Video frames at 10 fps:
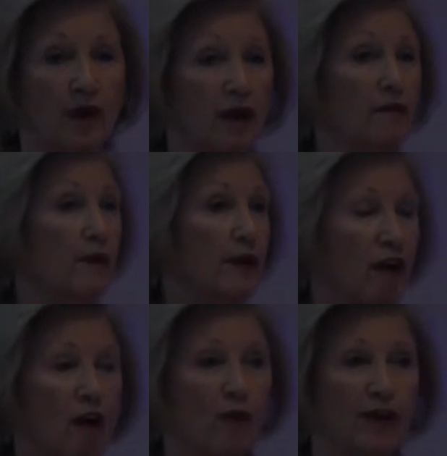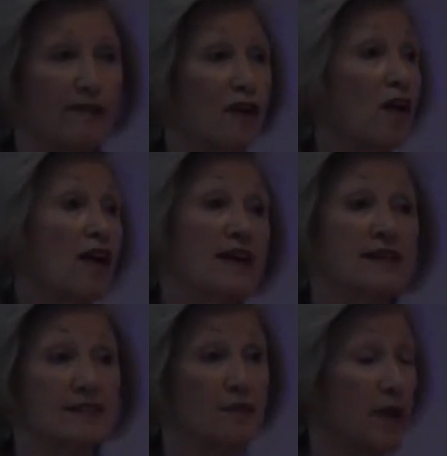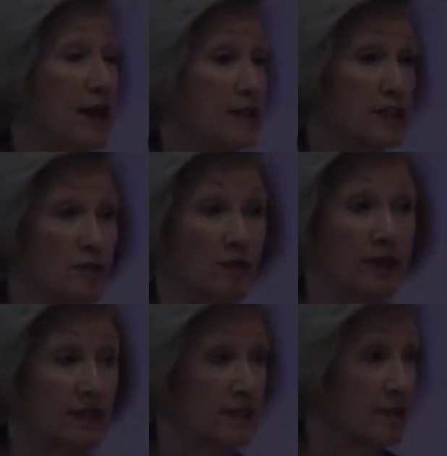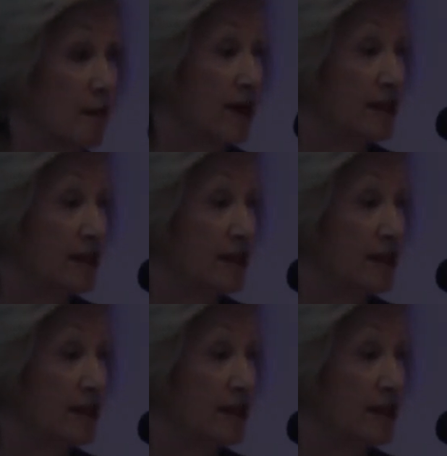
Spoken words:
wherever we are, whatever our aches and pains and pluses and